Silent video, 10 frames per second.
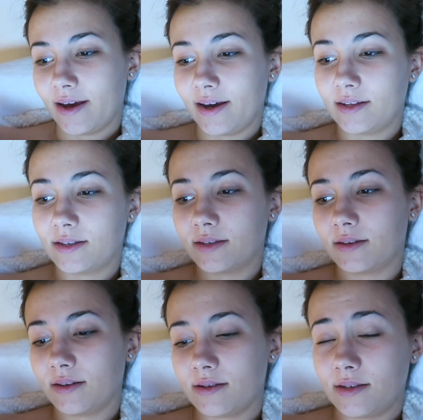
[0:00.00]

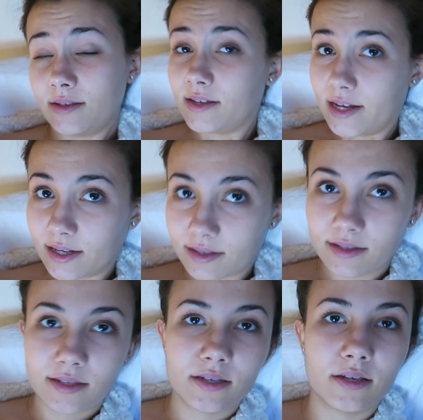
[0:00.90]
it's
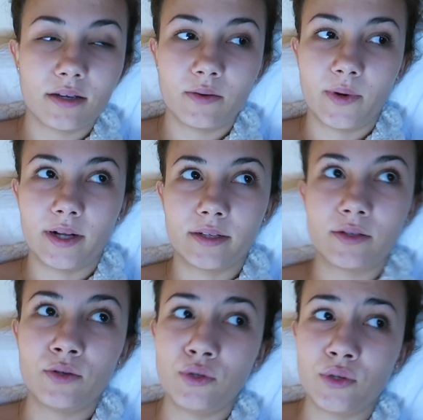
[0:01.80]
6 well
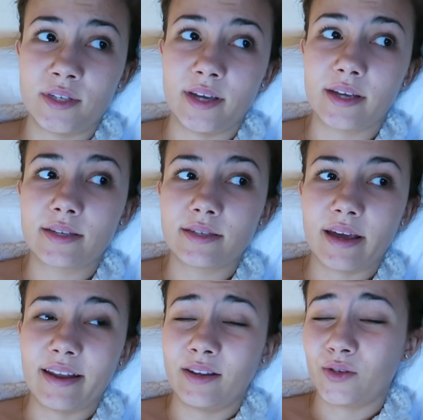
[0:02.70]
2 to 6
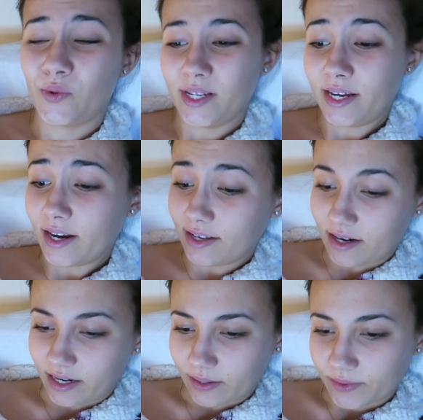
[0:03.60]
and it's already getting
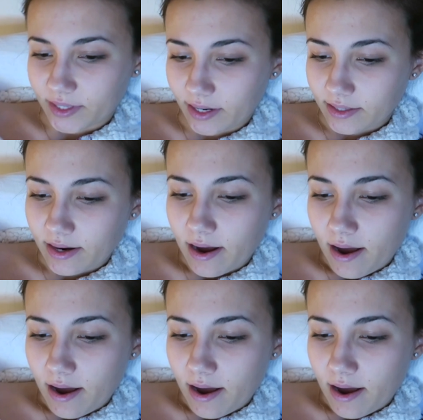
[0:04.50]
dark outside